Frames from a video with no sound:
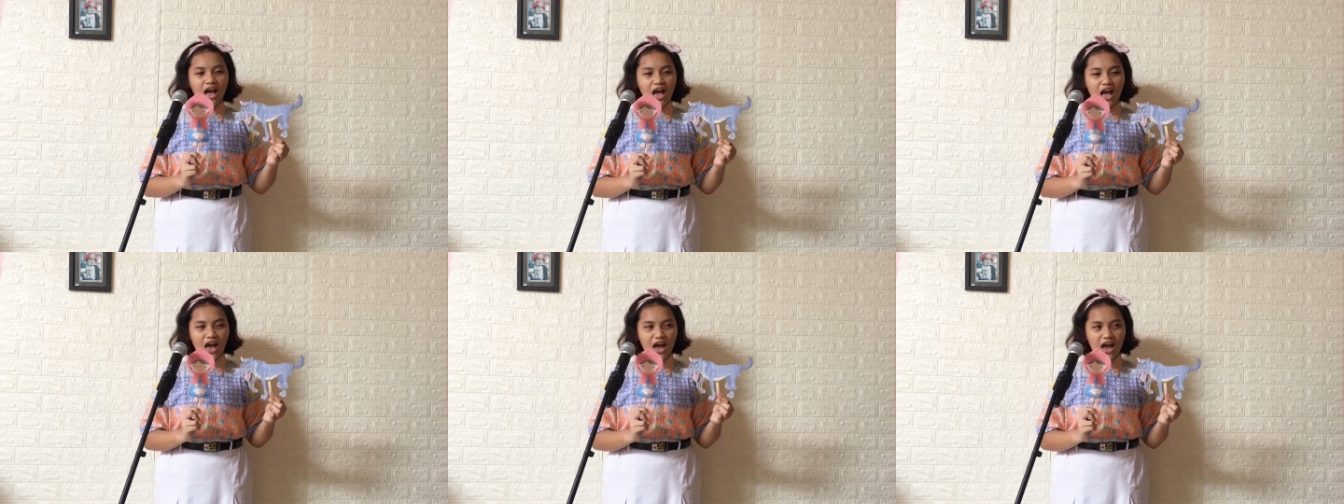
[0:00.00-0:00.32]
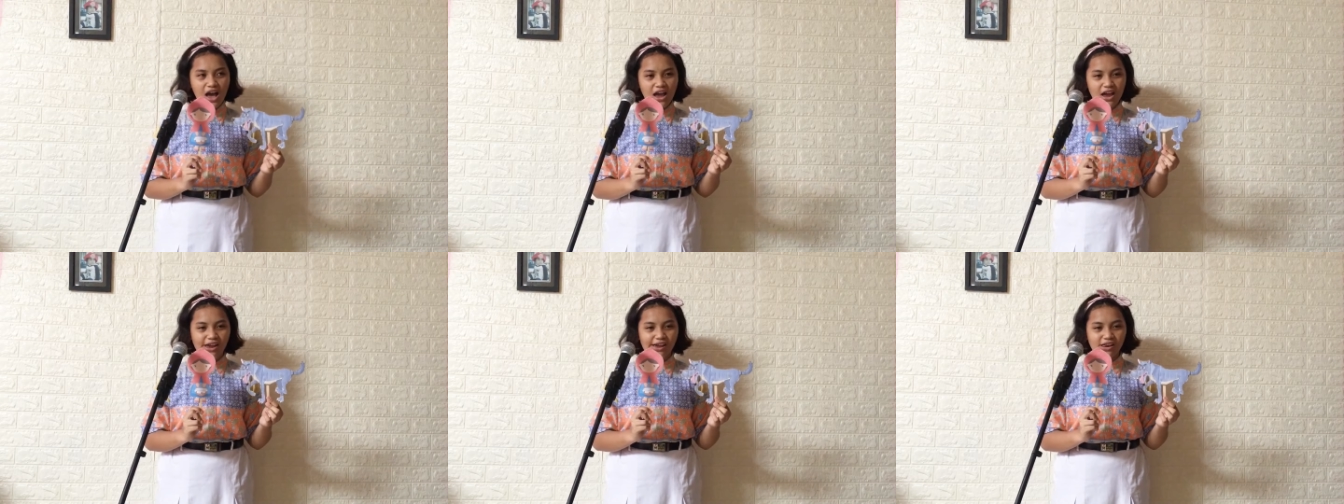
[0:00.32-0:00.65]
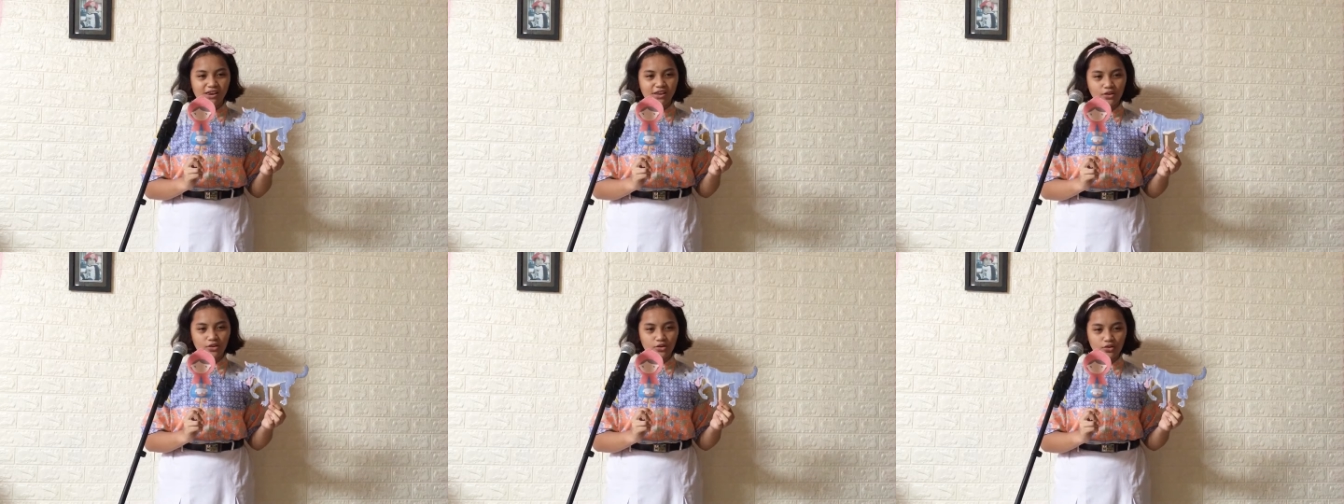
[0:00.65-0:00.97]
Hey,
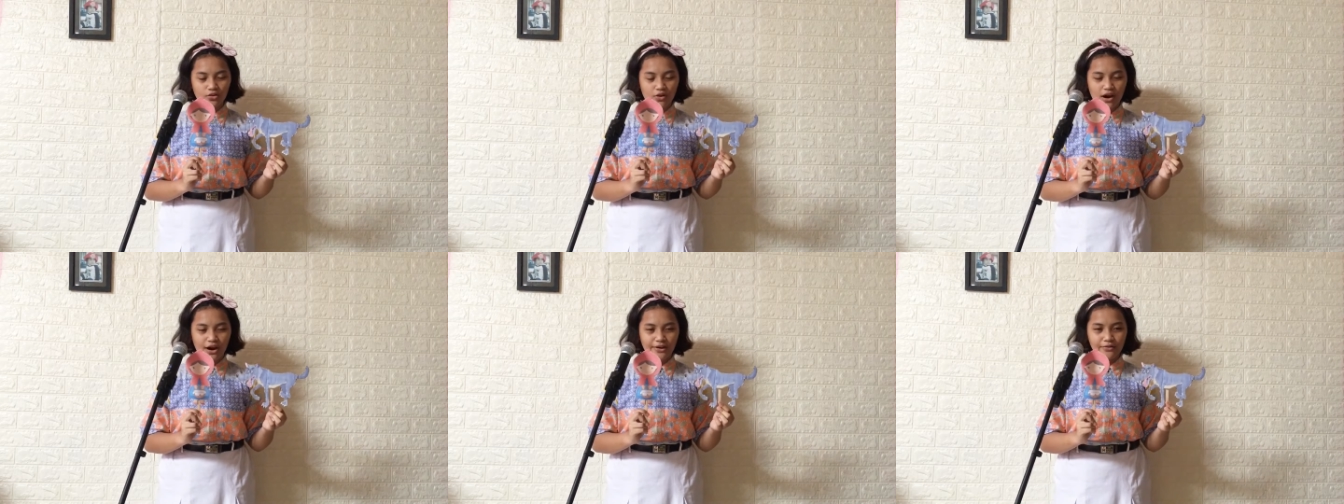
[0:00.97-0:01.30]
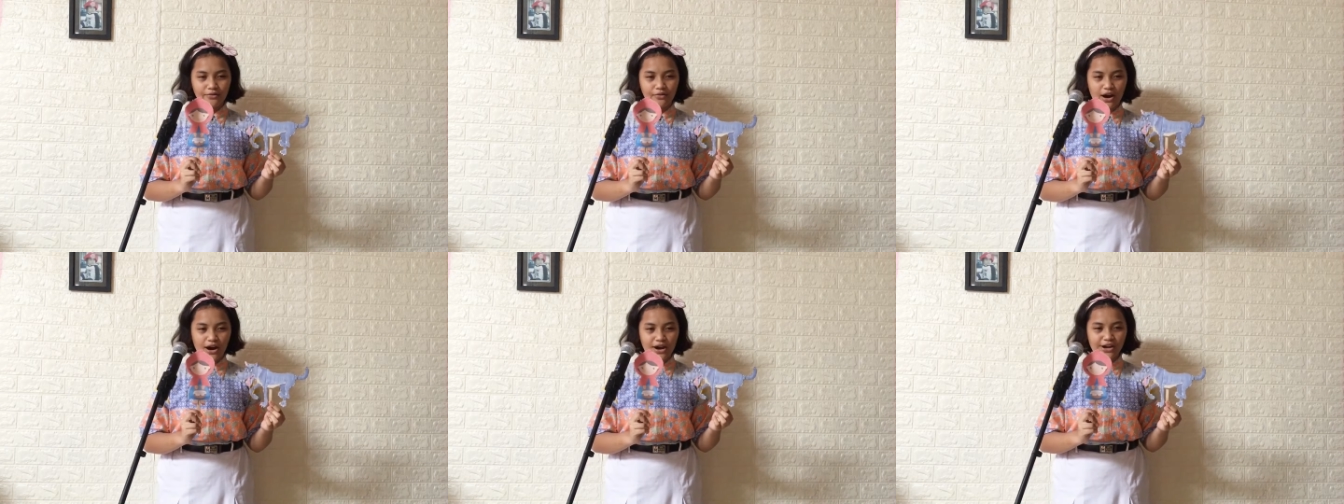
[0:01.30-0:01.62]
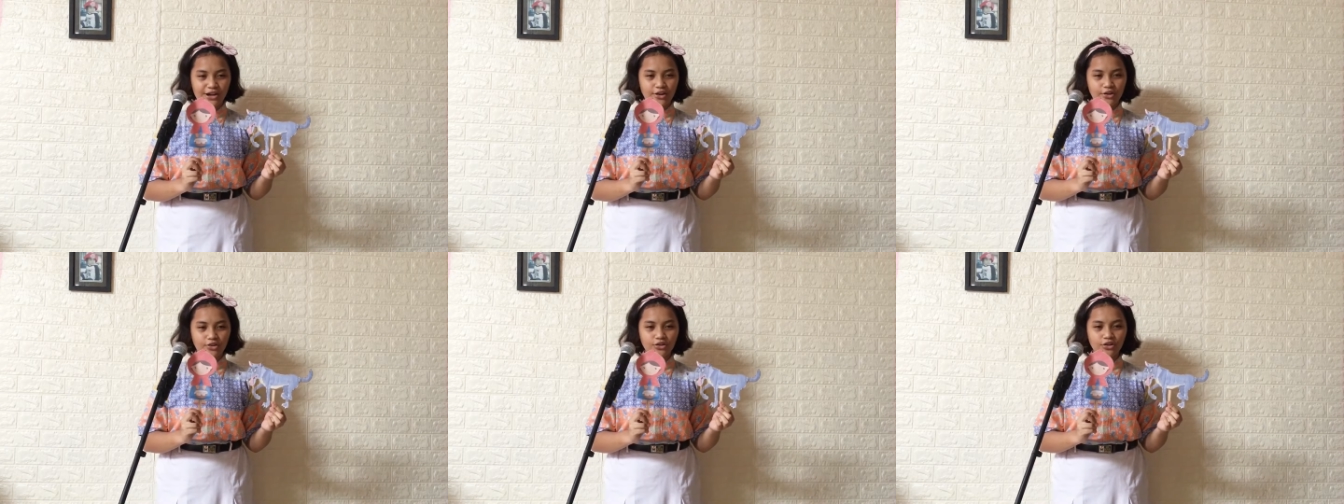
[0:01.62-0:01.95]
Little Red
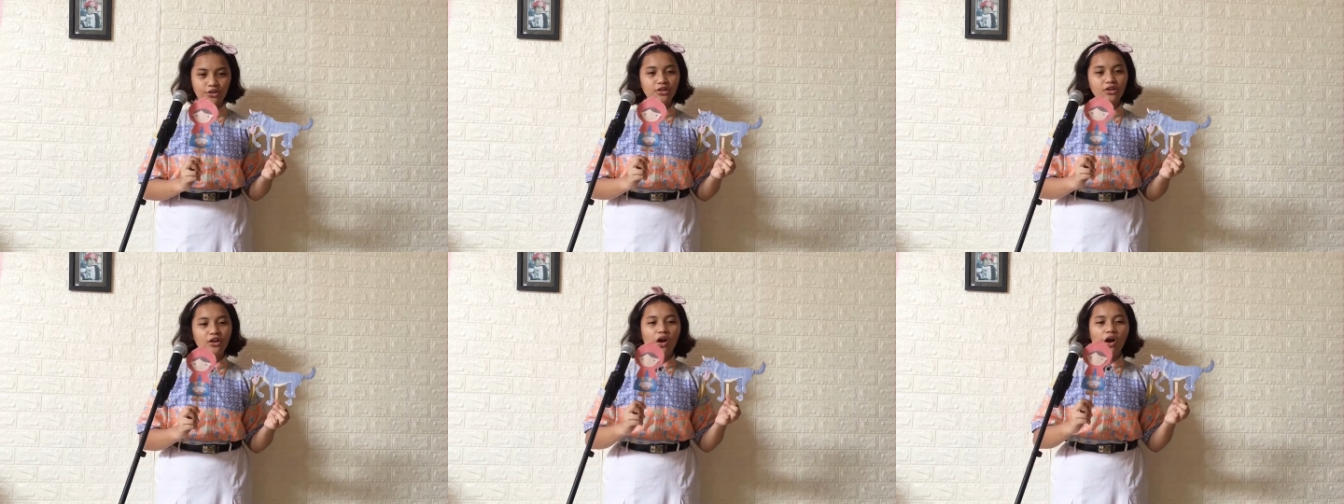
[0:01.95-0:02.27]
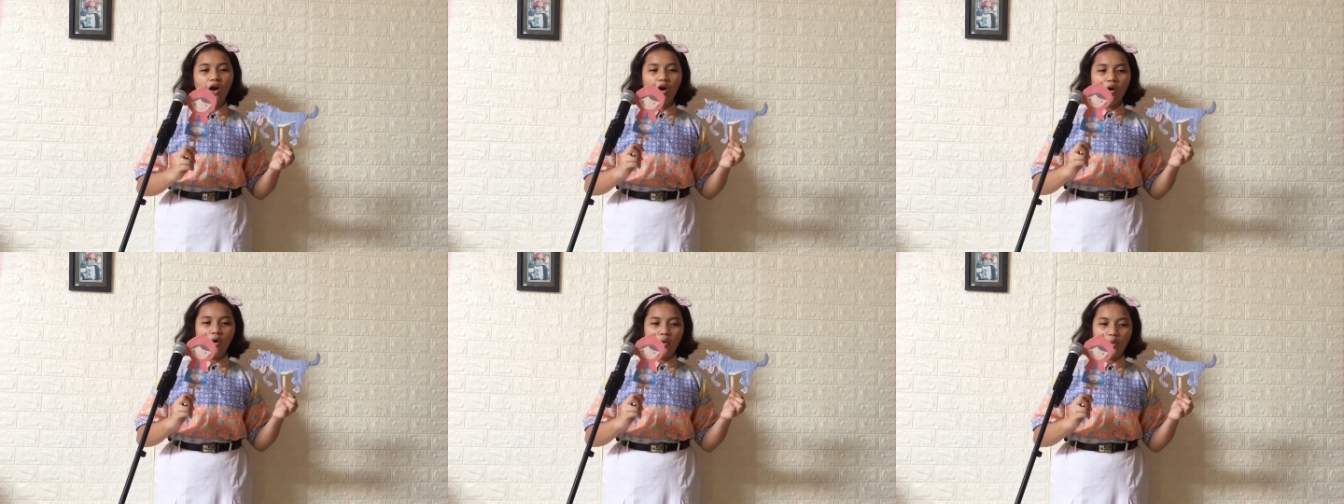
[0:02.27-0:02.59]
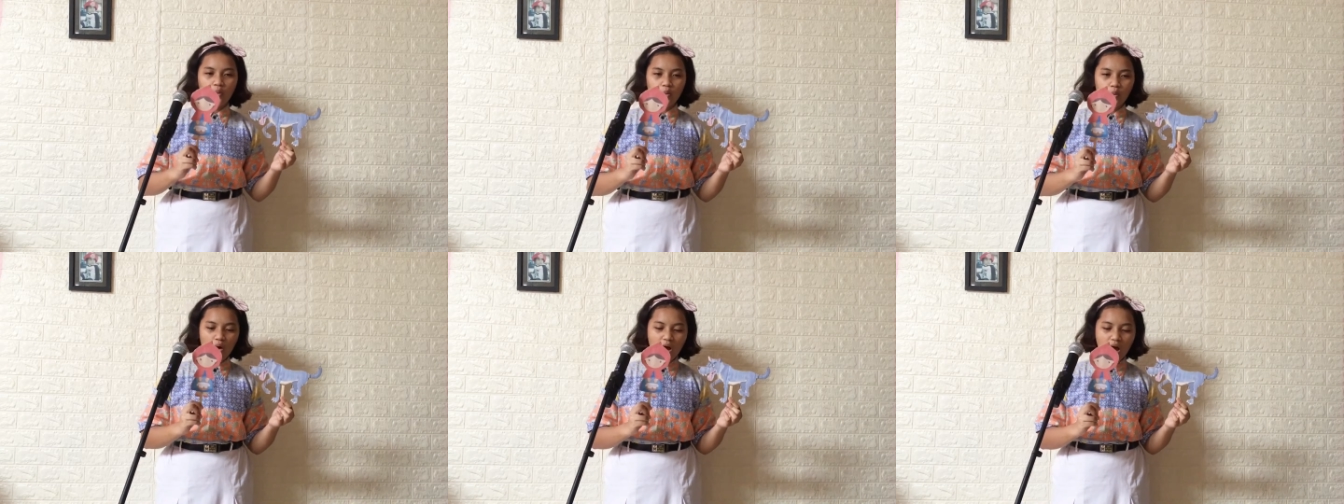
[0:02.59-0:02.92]
Riding Hood,
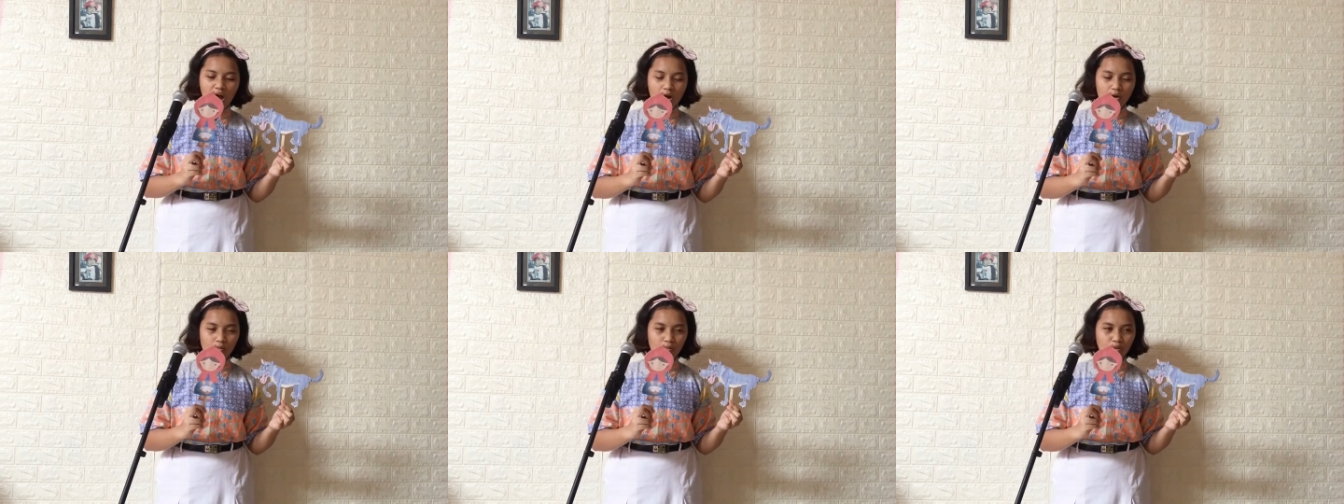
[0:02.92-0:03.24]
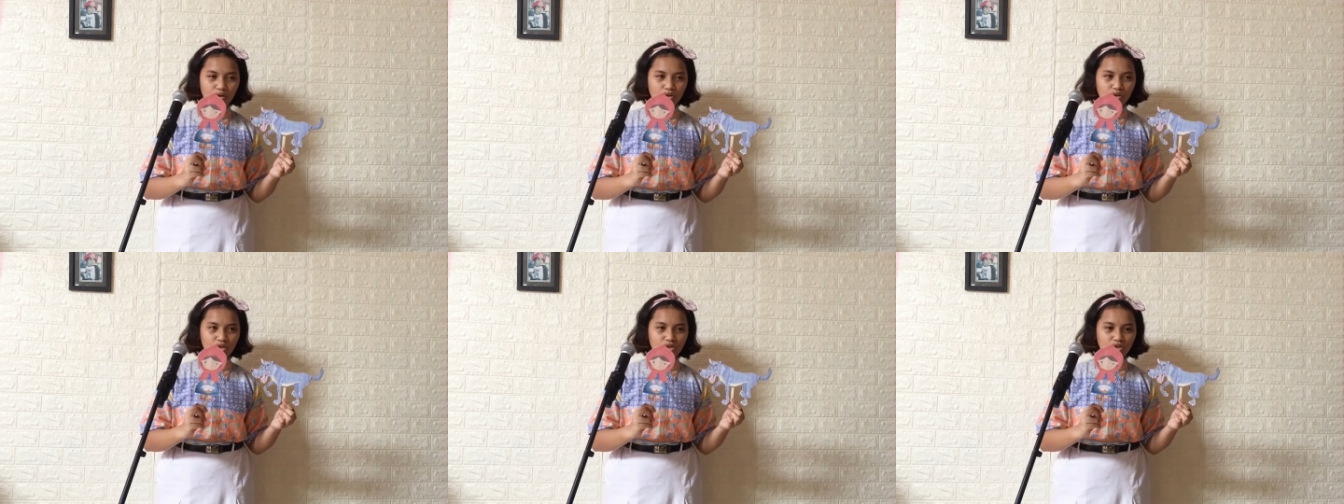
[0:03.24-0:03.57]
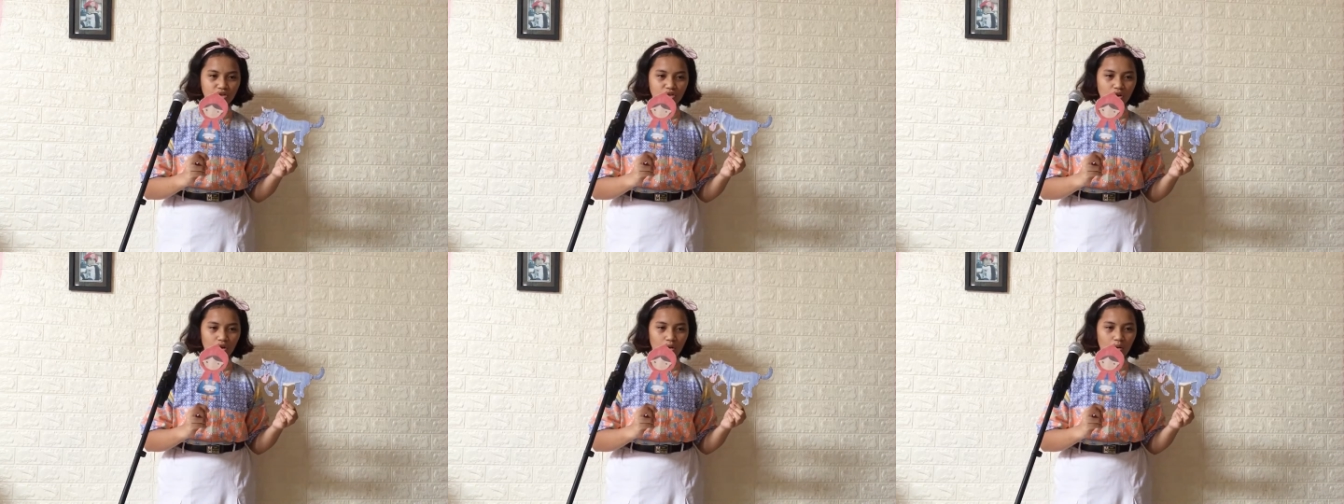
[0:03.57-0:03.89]
where will you
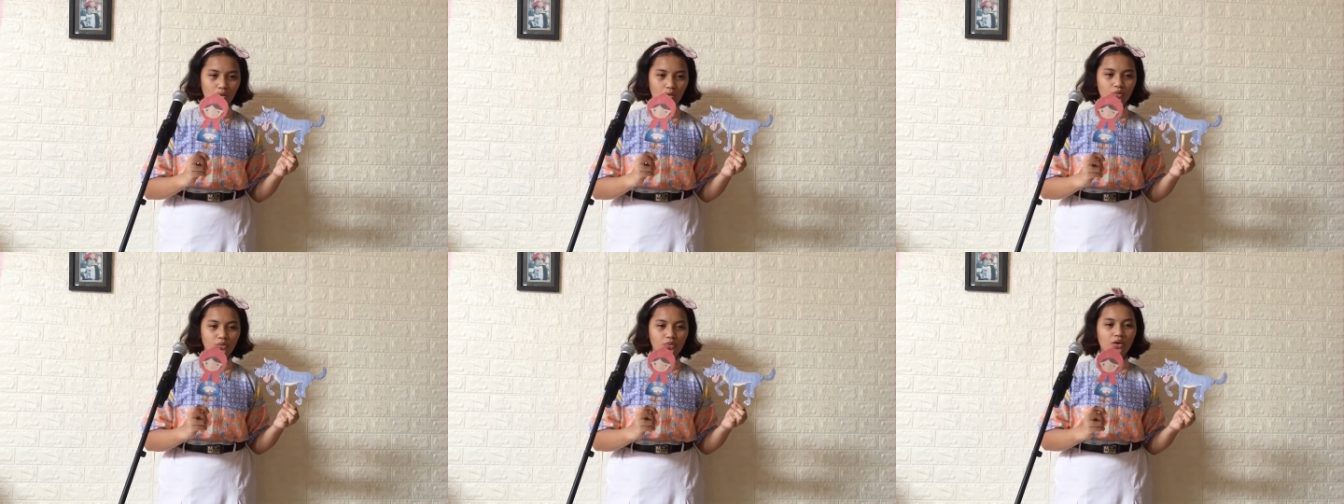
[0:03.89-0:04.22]
go?